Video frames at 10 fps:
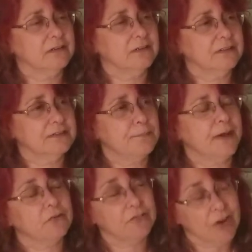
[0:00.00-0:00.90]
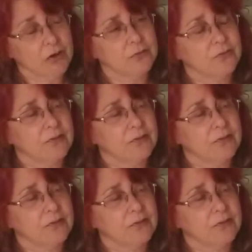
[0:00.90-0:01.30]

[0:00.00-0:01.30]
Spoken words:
It's about growth.